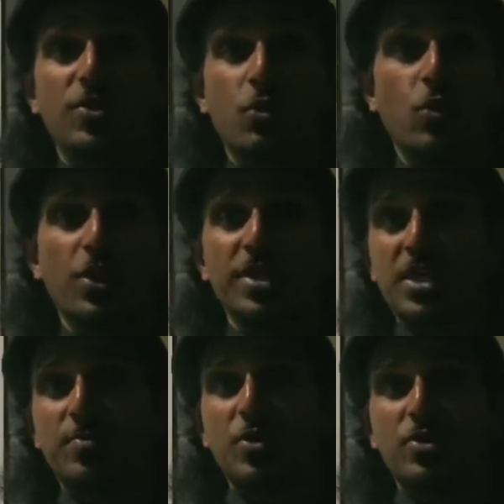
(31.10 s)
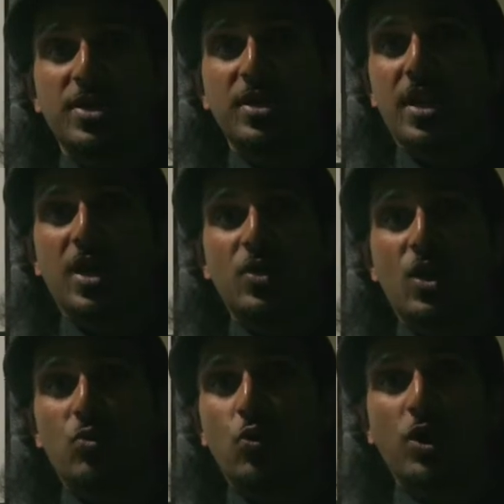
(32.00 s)
work in the community
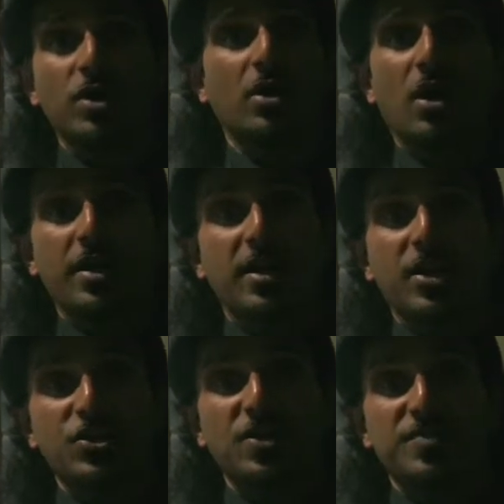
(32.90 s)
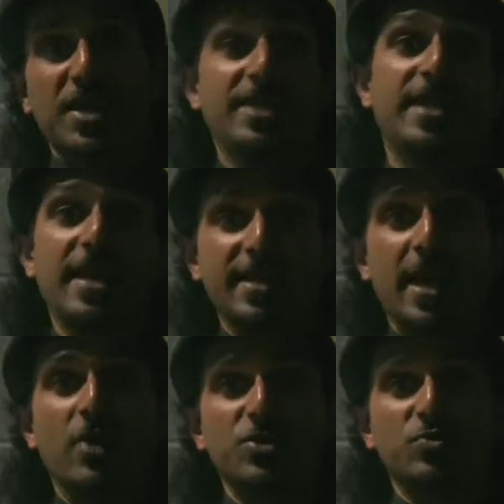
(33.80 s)
and work on initiatives that get
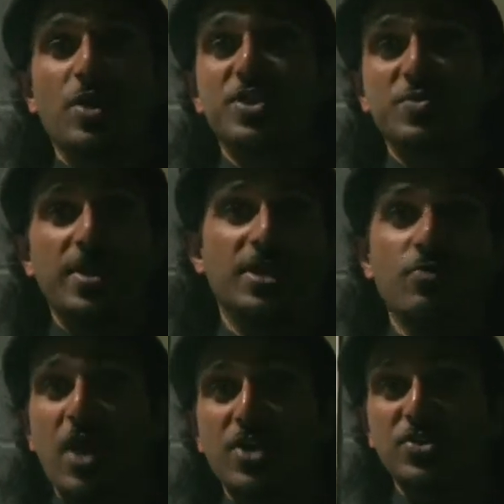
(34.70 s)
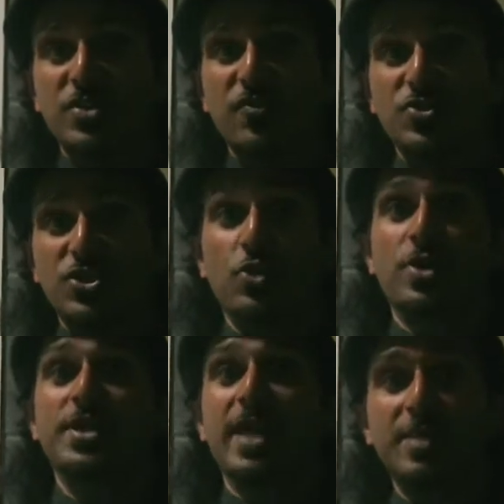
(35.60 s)
KRS One speaking at Ryerson University
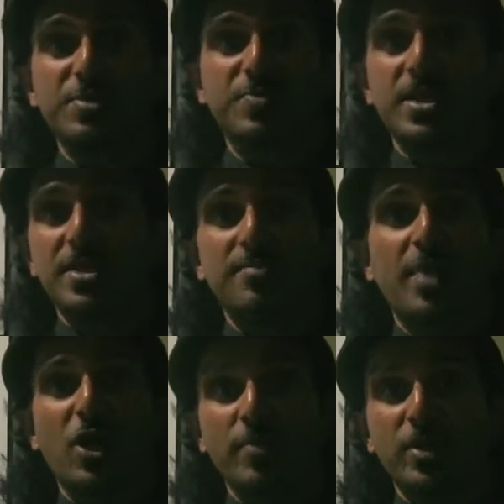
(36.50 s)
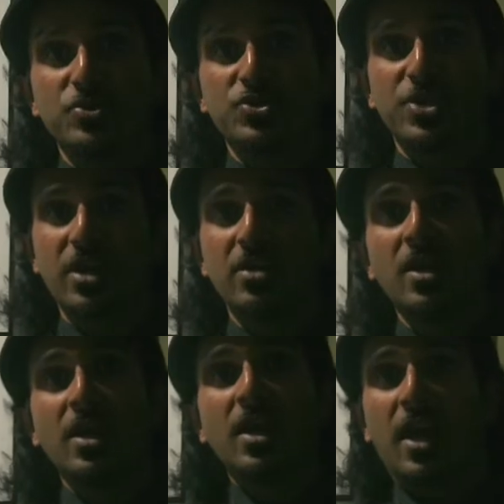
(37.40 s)
or get him speaking in Mayor Miller's
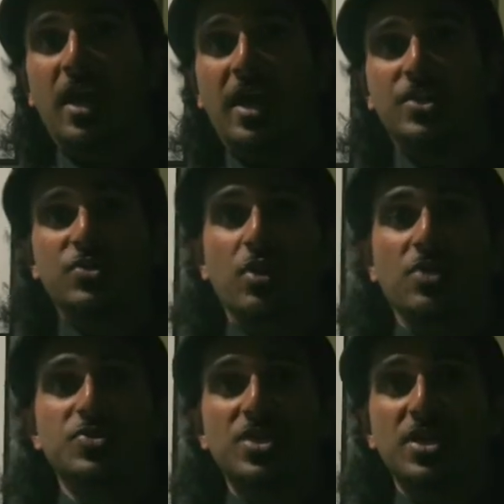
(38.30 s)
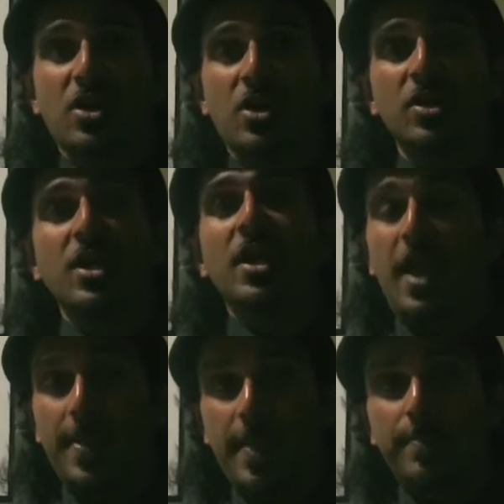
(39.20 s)
chair at Toronto City Hall,
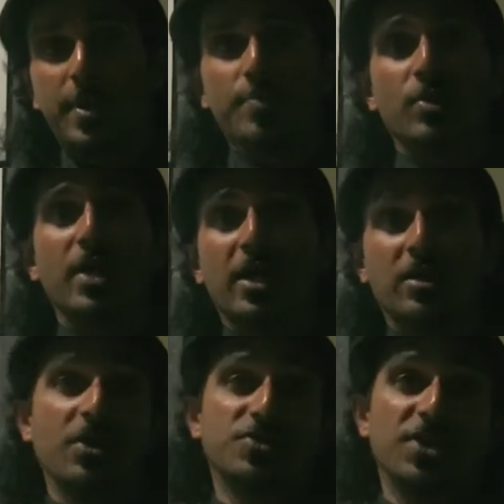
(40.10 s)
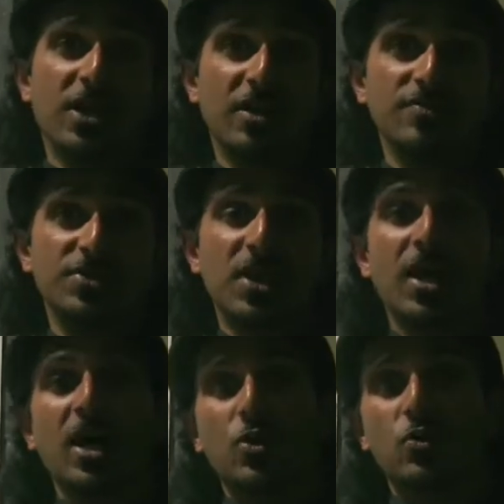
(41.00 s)
and then people like ourselves
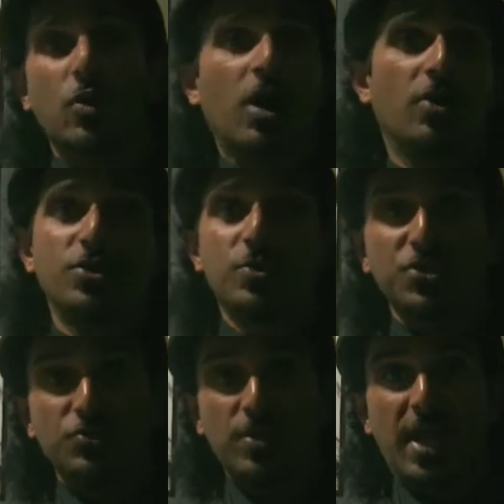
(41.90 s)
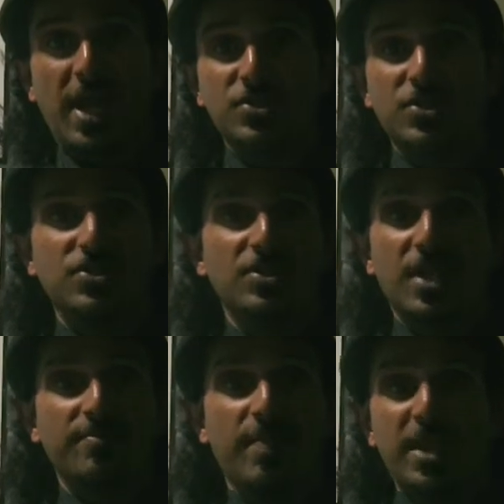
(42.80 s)
who are doing street actions
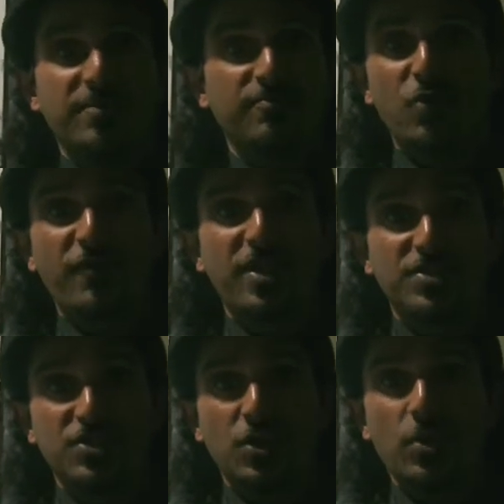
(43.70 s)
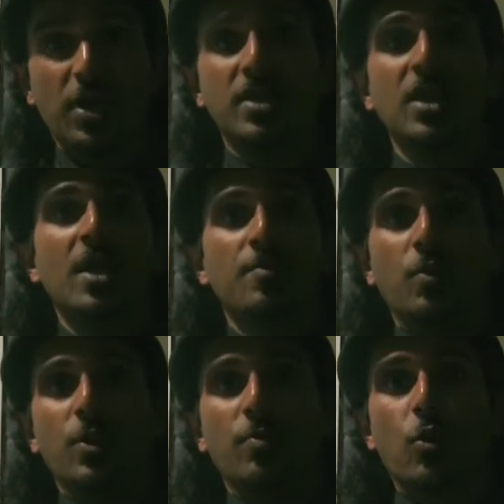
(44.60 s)
and making movies and so on,
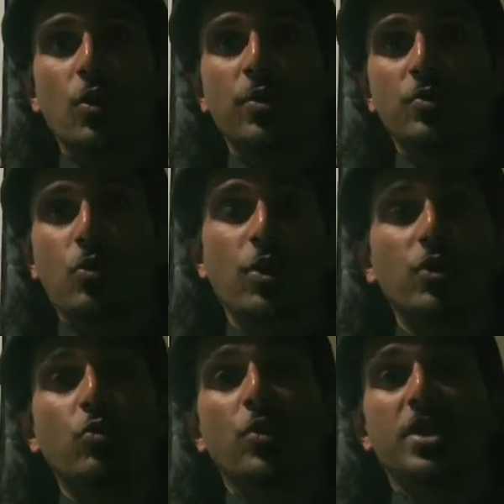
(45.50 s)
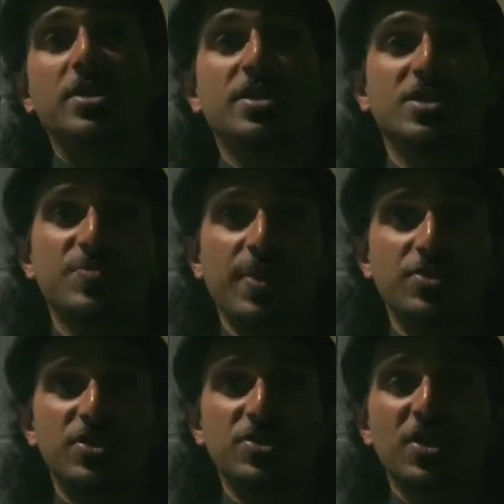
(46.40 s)
but we're more quote unquote into the
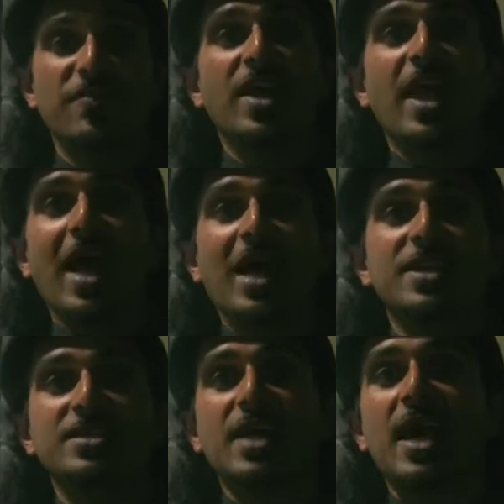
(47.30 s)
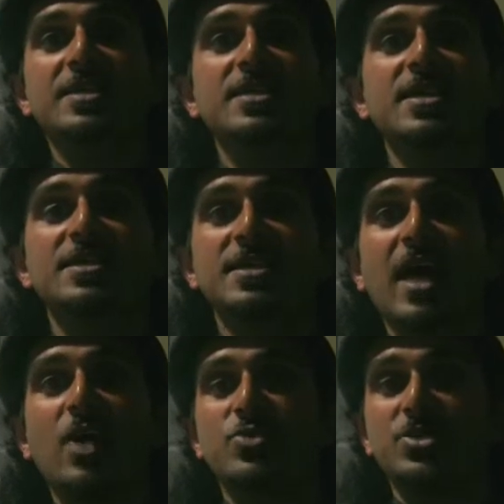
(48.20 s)
conspiracy stuff. How does he, as a
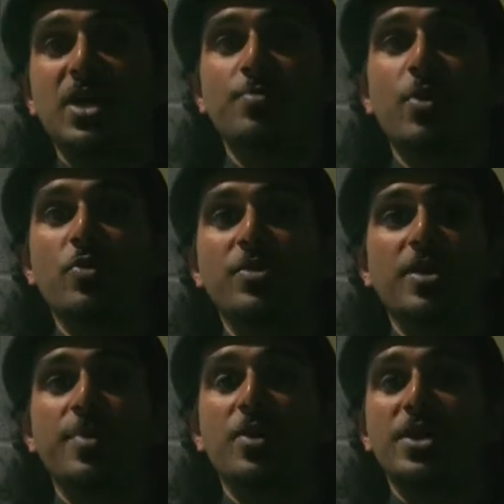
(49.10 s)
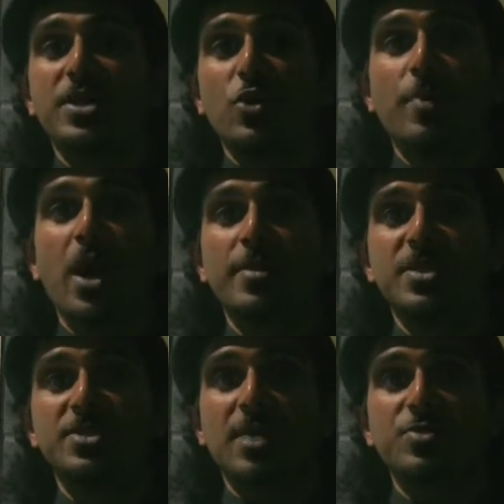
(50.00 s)
guy who's done both, appearing in the Obama
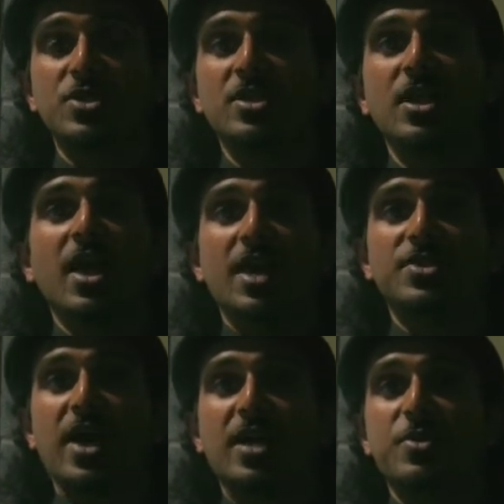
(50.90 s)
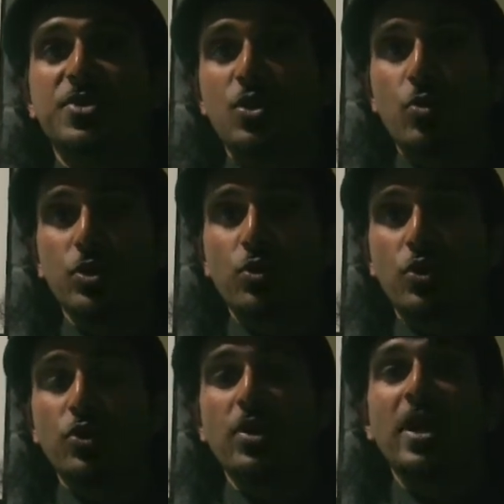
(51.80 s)
Deception and talking about the New World
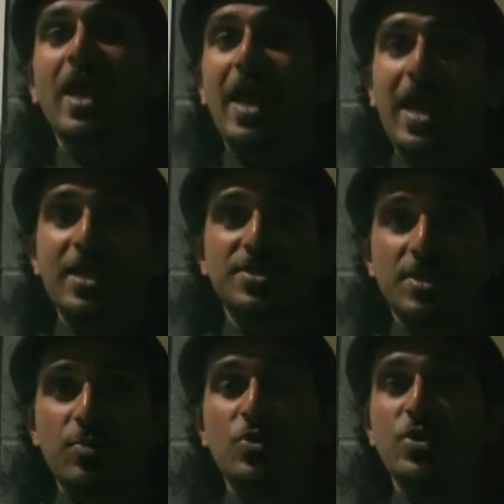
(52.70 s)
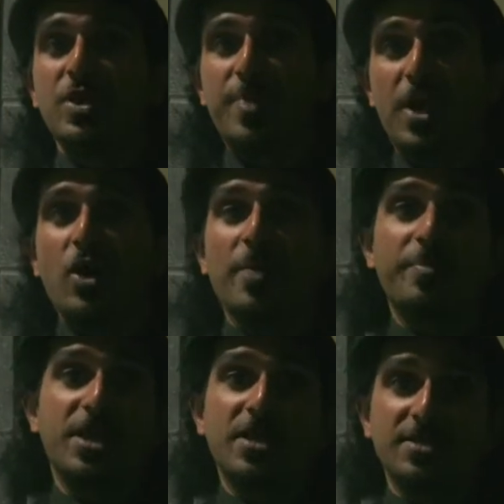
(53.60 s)
Order, and someone who can appear
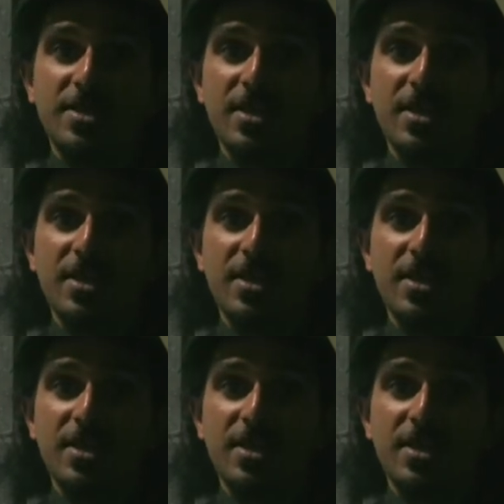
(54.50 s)
on BET,